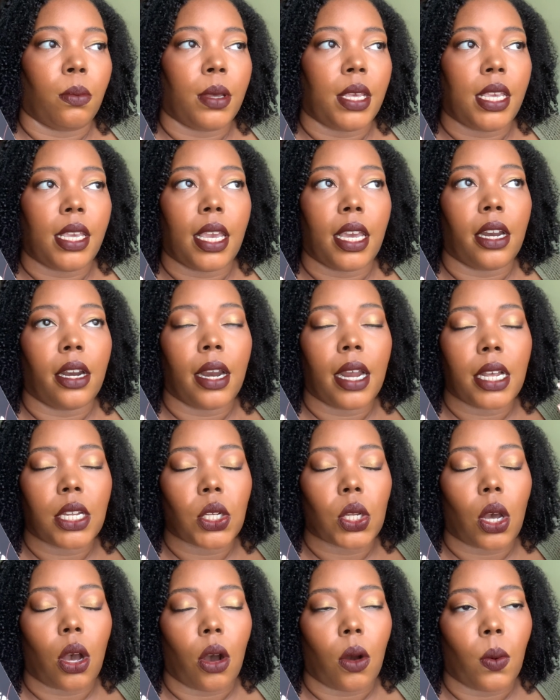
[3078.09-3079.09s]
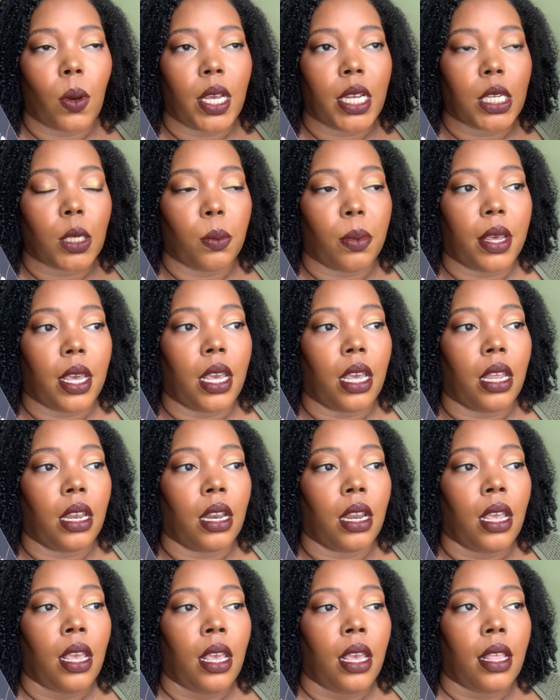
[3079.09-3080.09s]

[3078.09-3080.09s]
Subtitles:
Pierre has always been